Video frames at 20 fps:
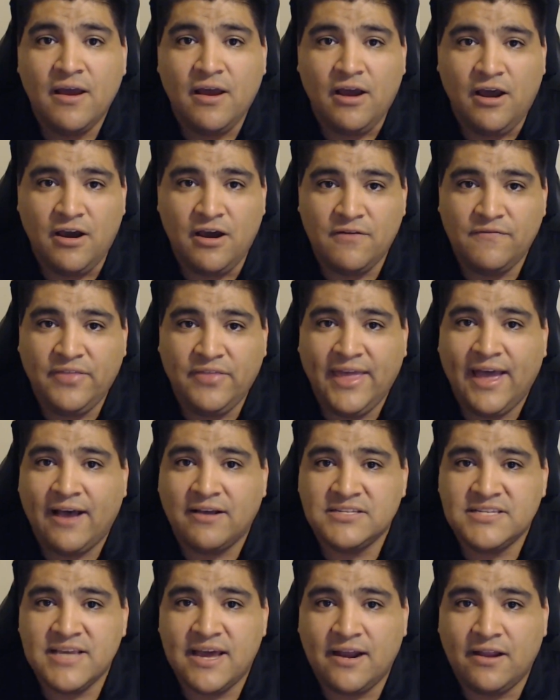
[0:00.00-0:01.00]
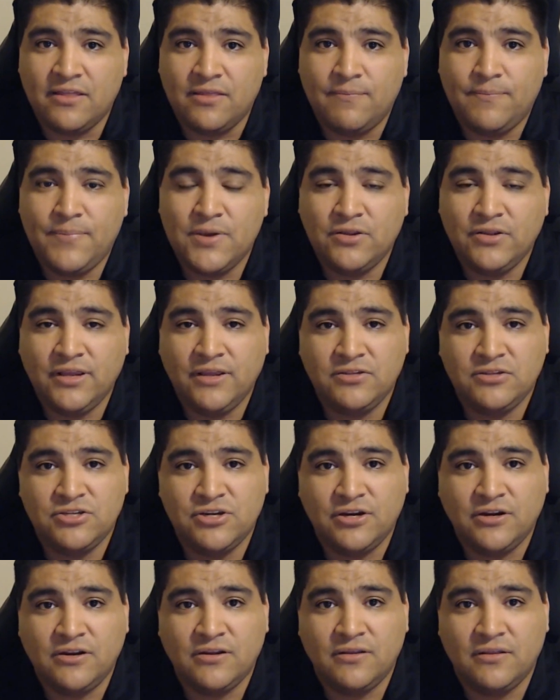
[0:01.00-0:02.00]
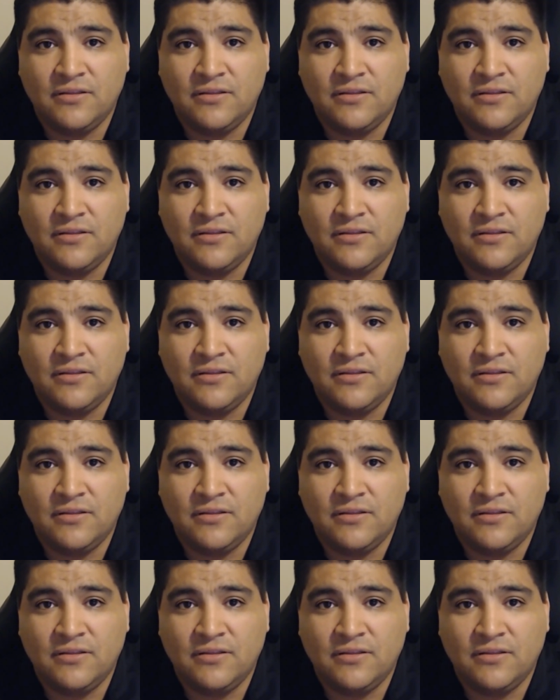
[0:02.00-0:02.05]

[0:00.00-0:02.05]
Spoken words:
of the outside of the building, took